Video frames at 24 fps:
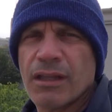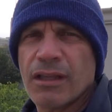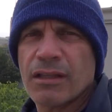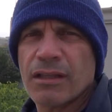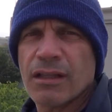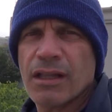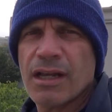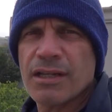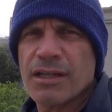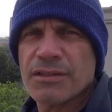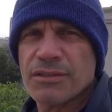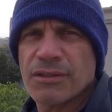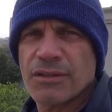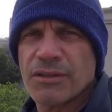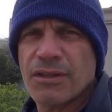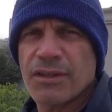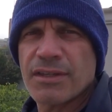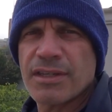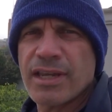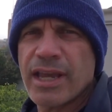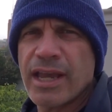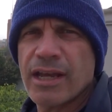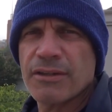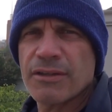glass on
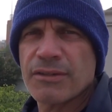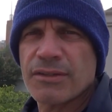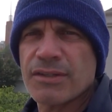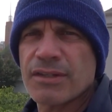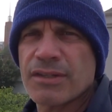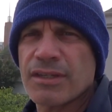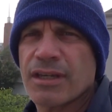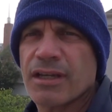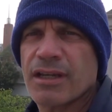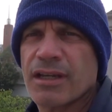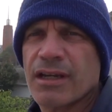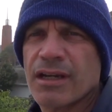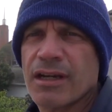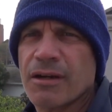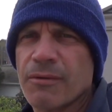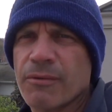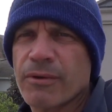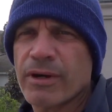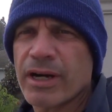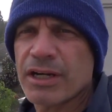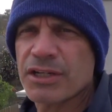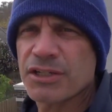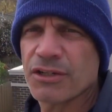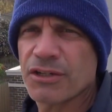this house.
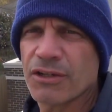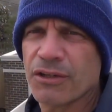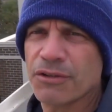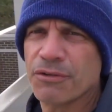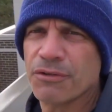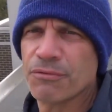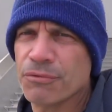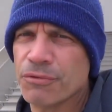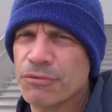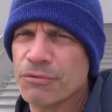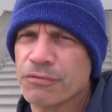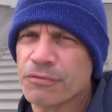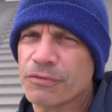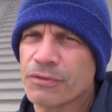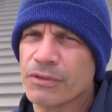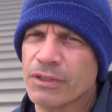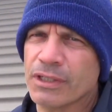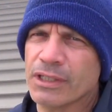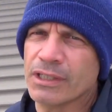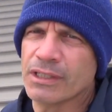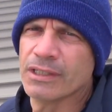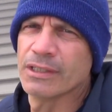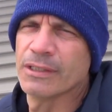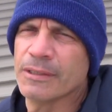We're actually on the roof
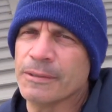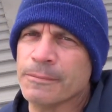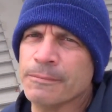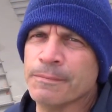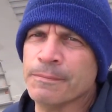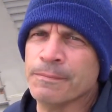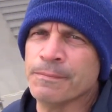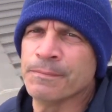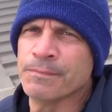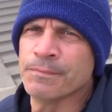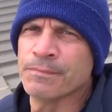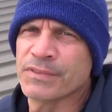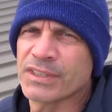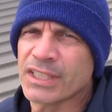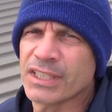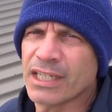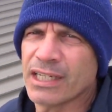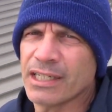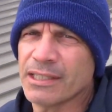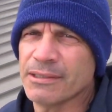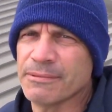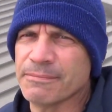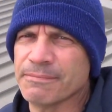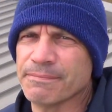
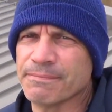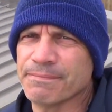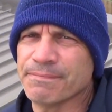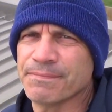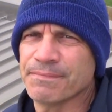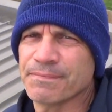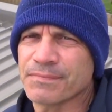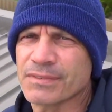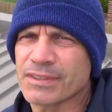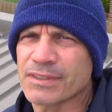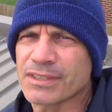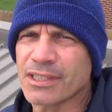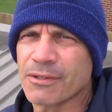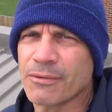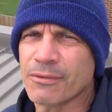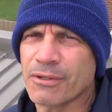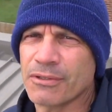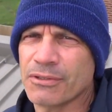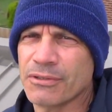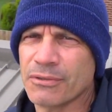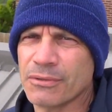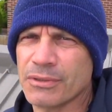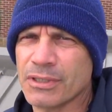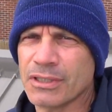today, so we're
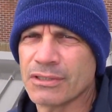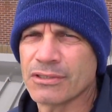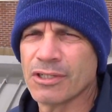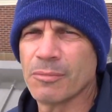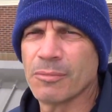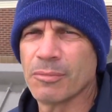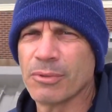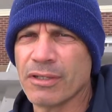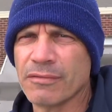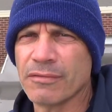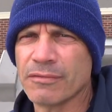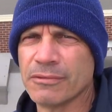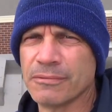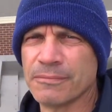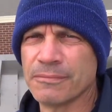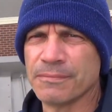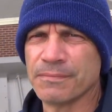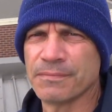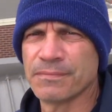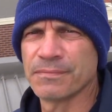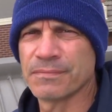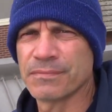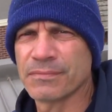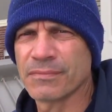doing the top level
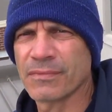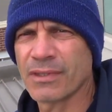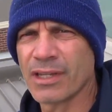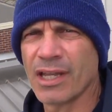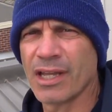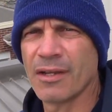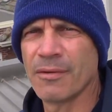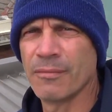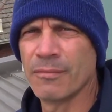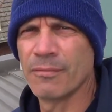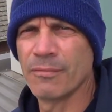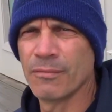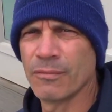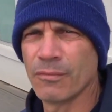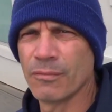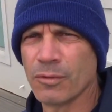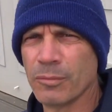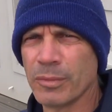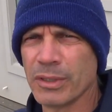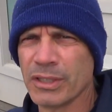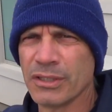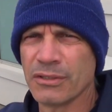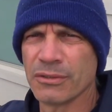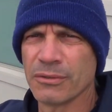and
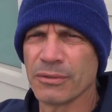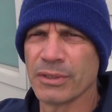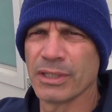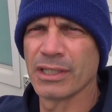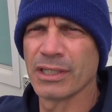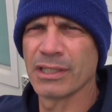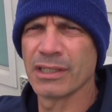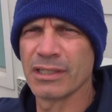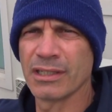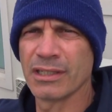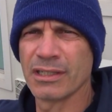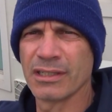we'll be doing